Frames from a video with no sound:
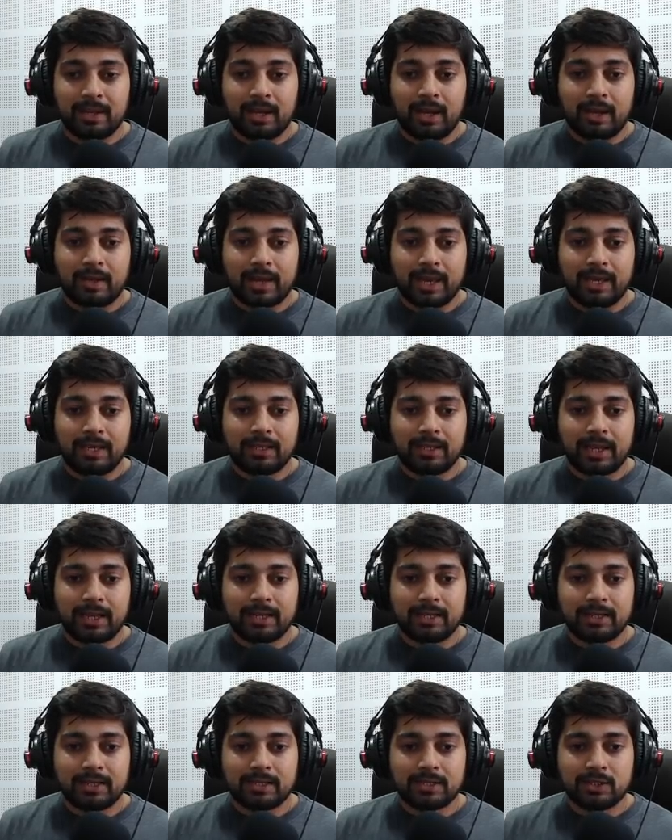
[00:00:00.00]
Okay, and
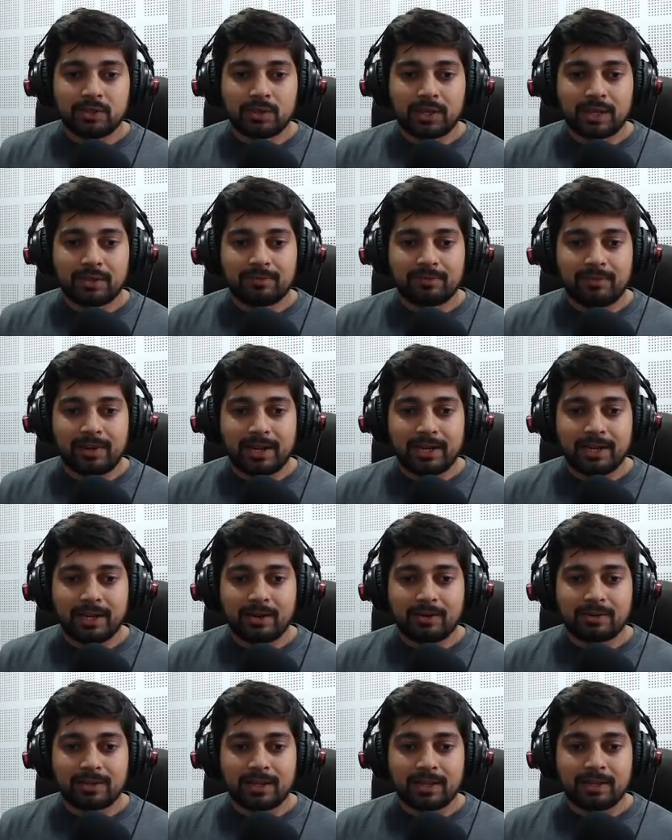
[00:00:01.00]
in this you can find
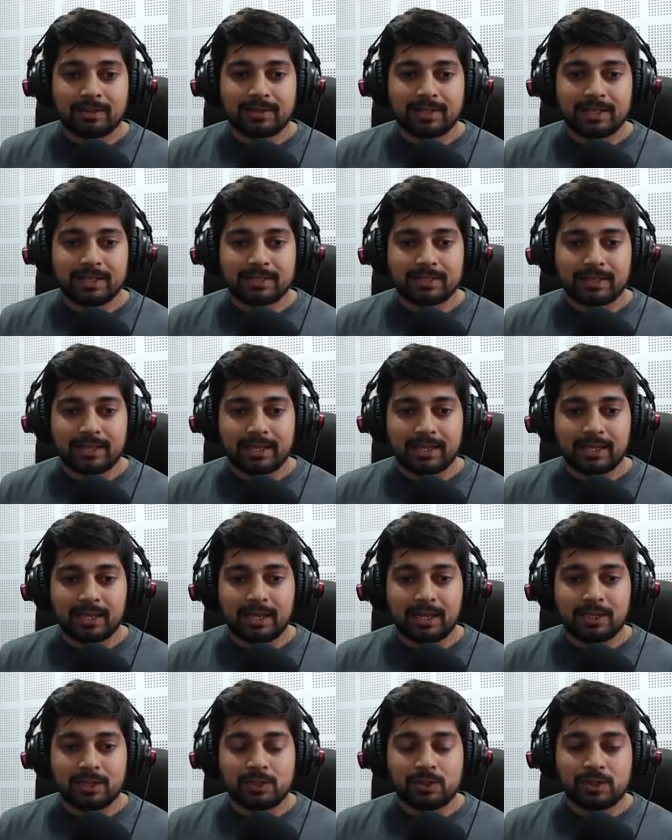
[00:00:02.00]
out uh, things like
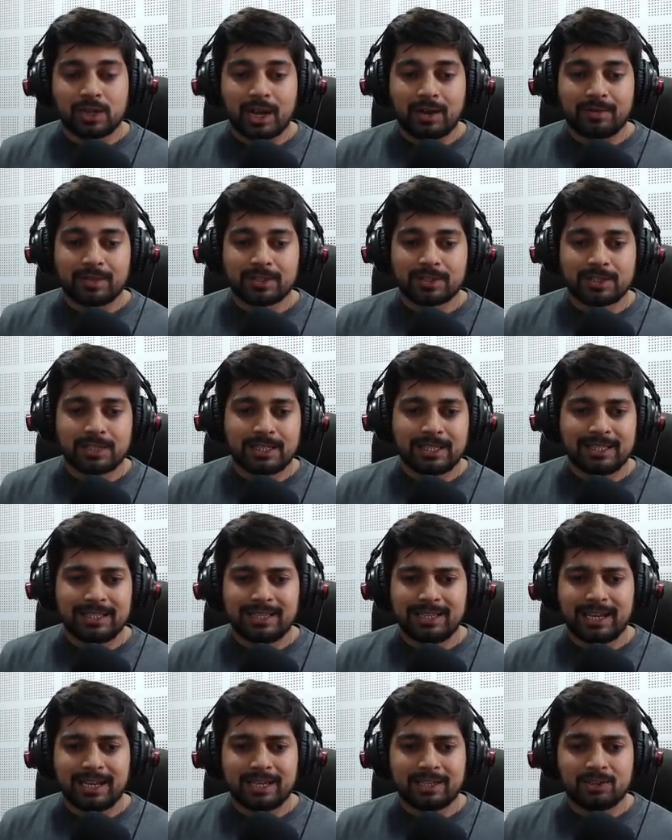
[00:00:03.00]
uh, Java
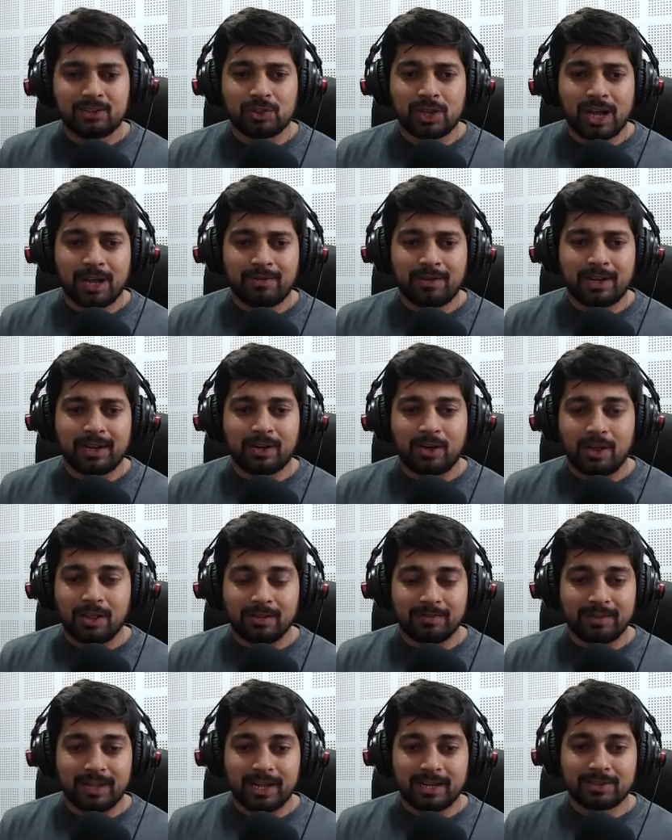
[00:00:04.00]
C and Java and all
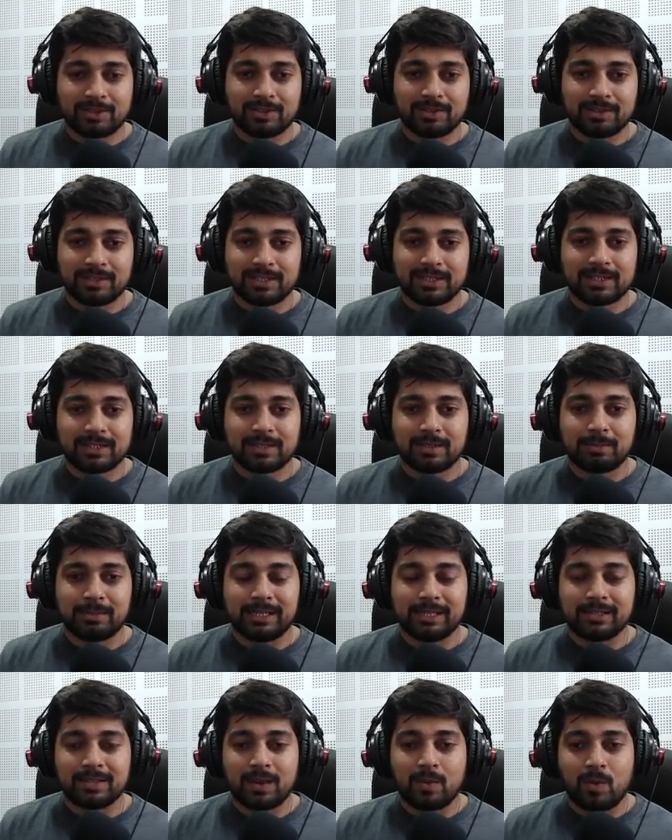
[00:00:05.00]
of that. So this is the
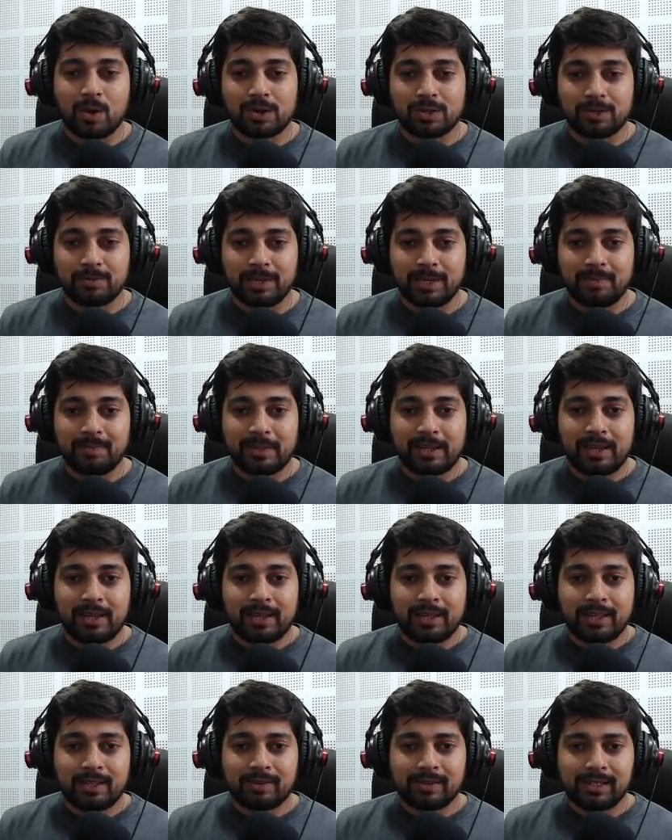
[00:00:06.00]
place I want to be.
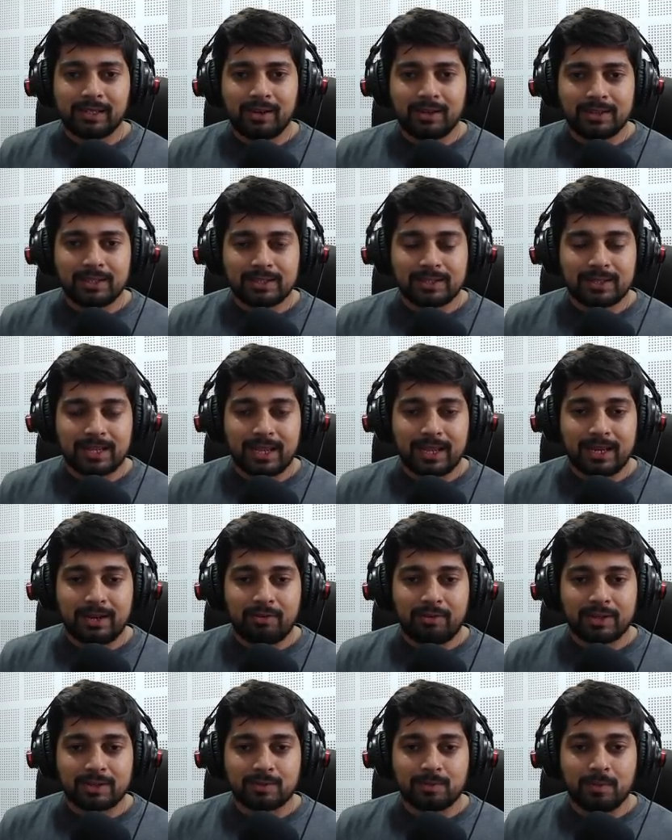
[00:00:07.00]
Now click on this
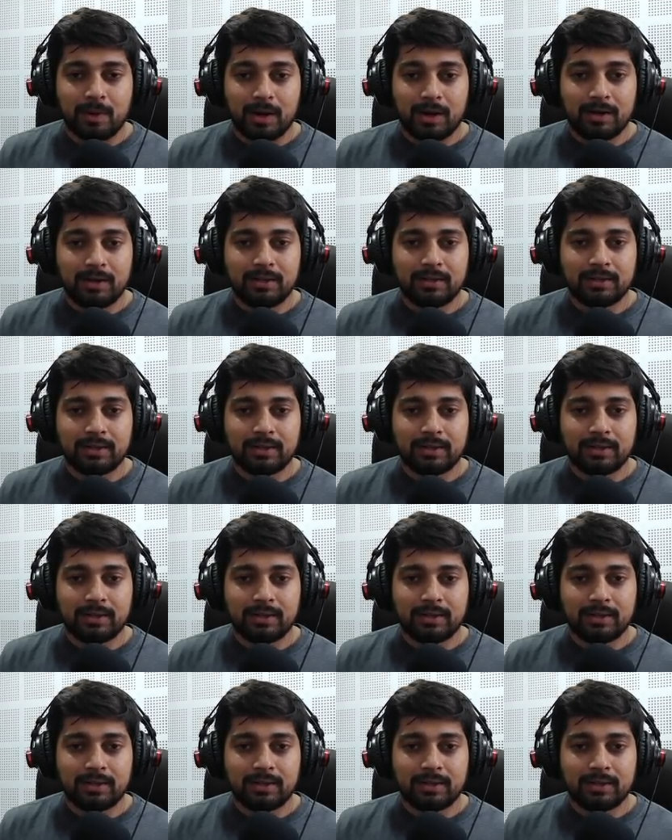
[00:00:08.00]
address bar